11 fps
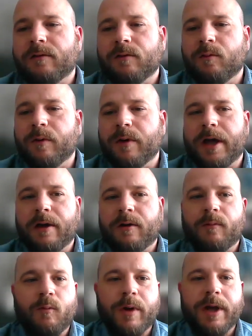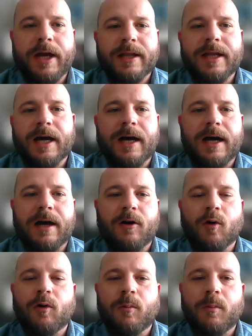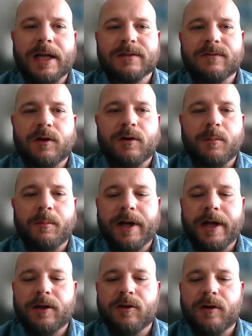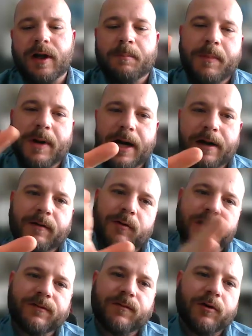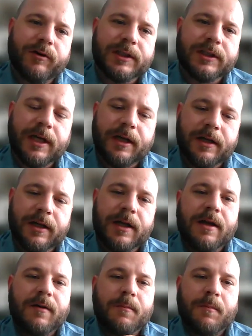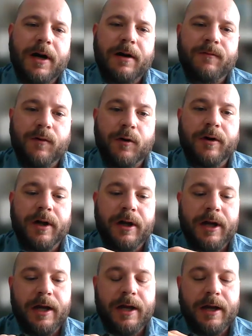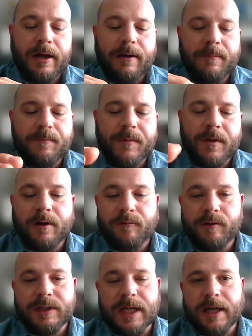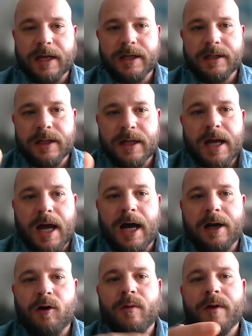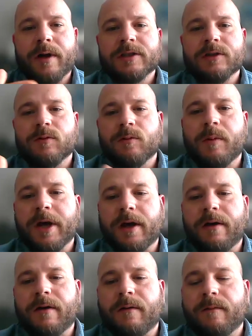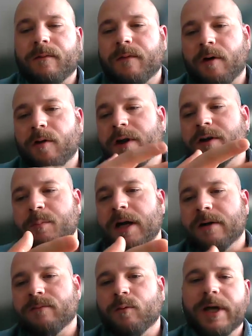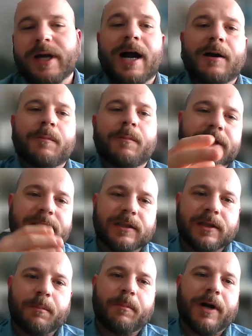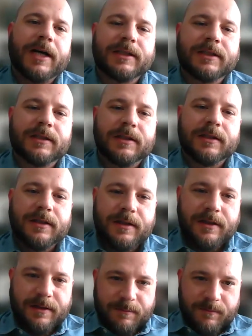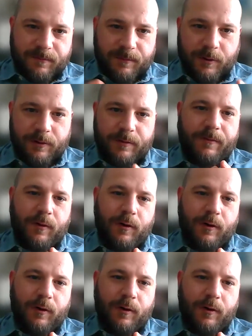where we get a whole batch from operator, part is for resale, part for recycling, and others part we harvest the parts for